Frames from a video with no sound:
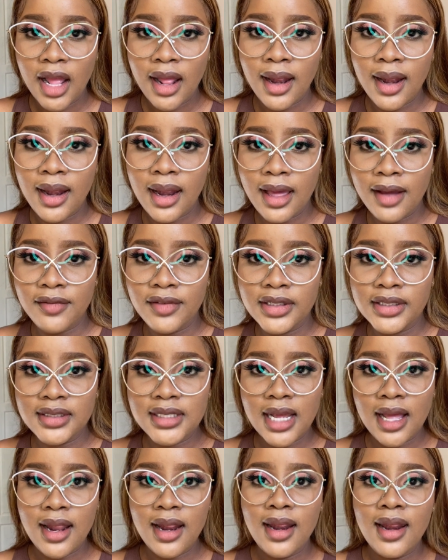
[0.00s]
Love
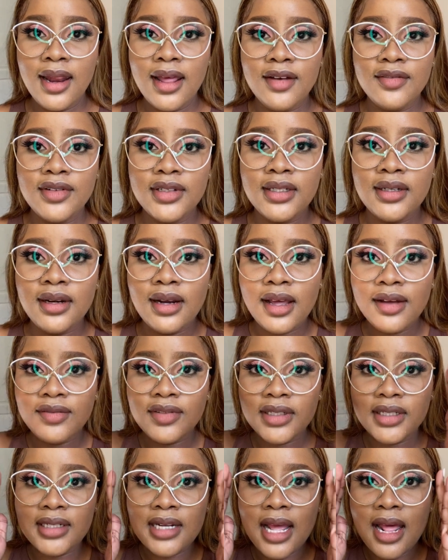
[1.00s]
it, love it, love
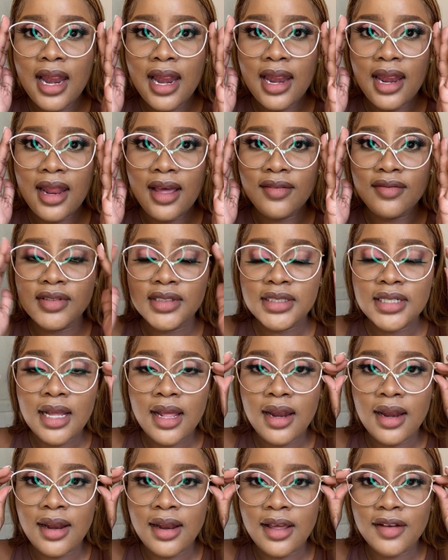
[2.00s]
it, love it,
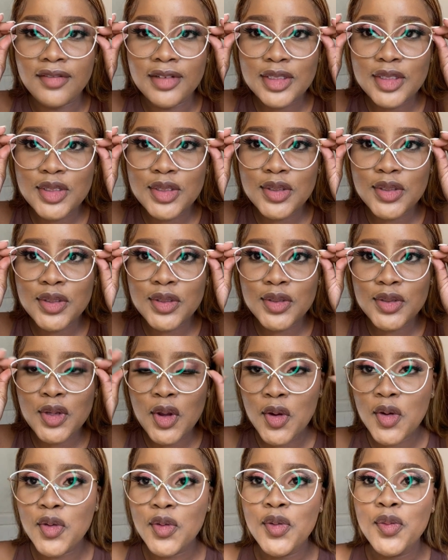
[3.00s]
love it
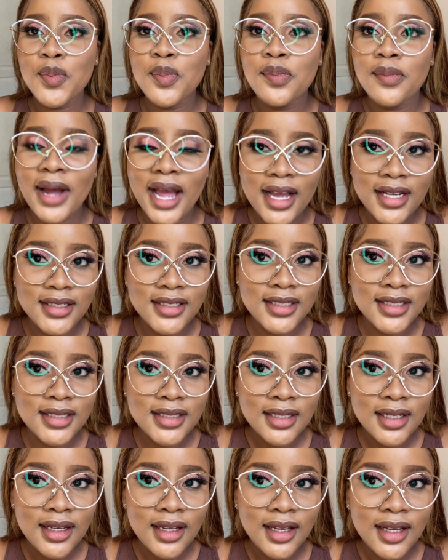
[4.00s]
so much.
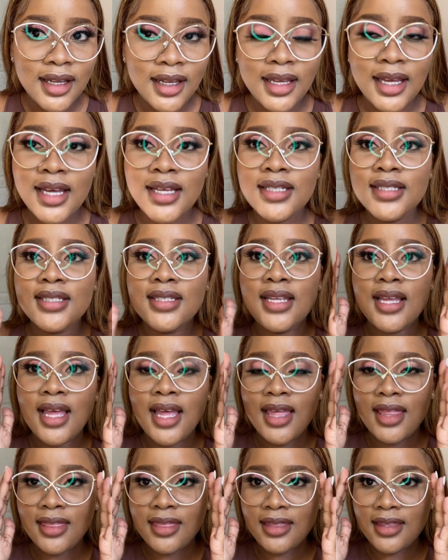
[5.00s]
Guys,
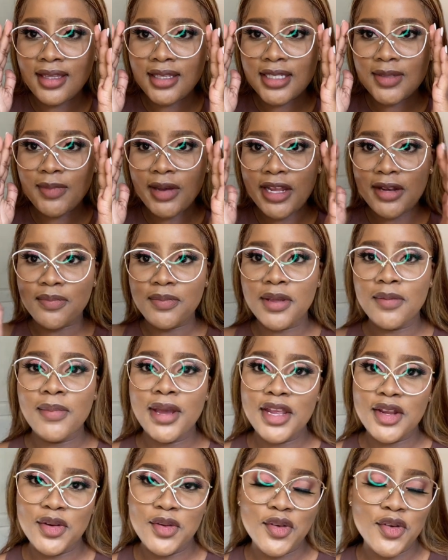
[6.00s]
these might be
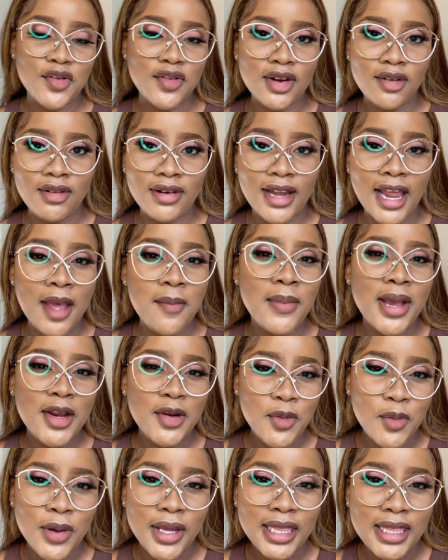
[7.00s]
my new favorite. I
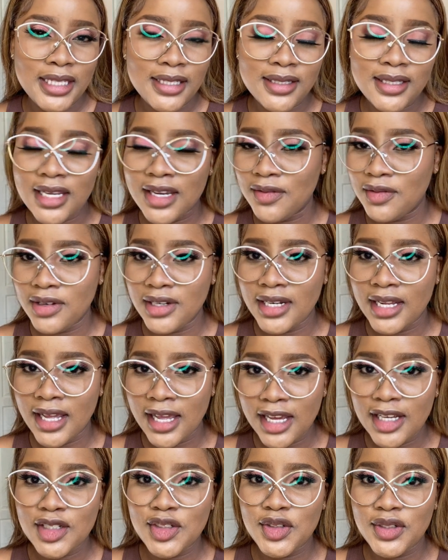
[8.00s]
might wear these every
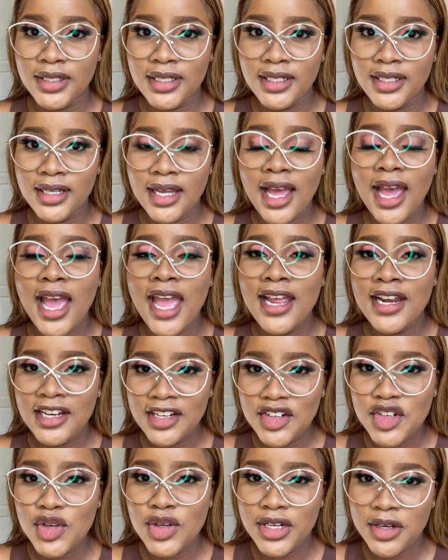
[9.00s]
day, actually. I
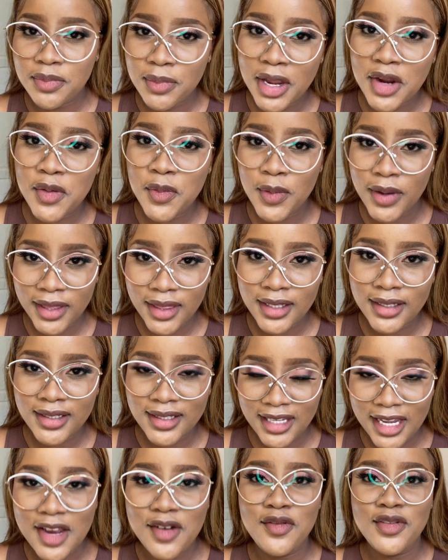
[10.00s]
literally might wear
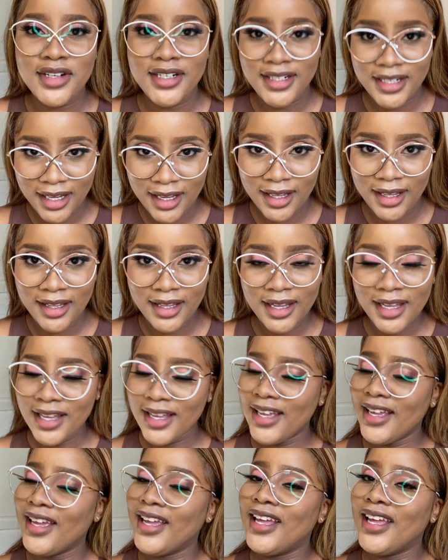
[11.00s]
these every day.
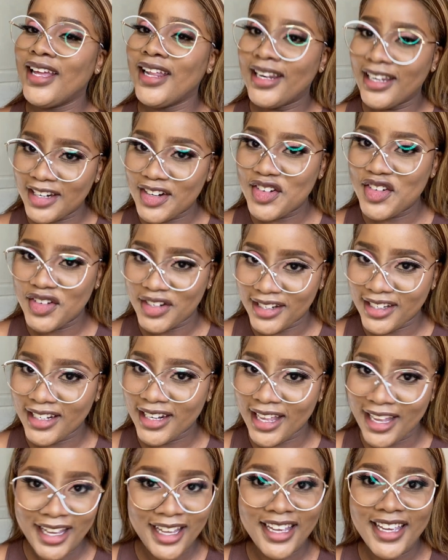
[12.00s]
Literally,
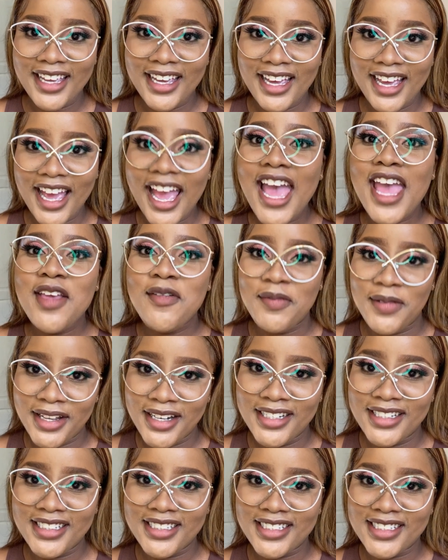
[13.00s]
like, I
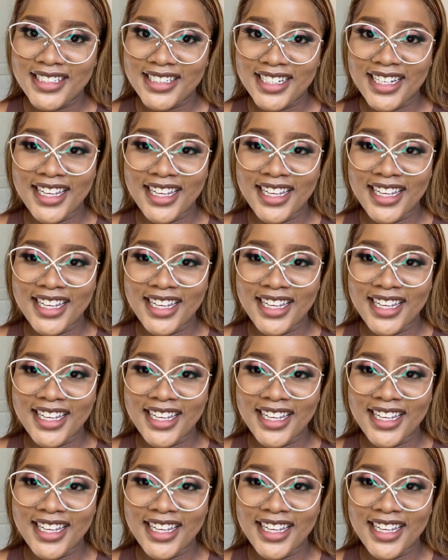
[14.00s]
mean it.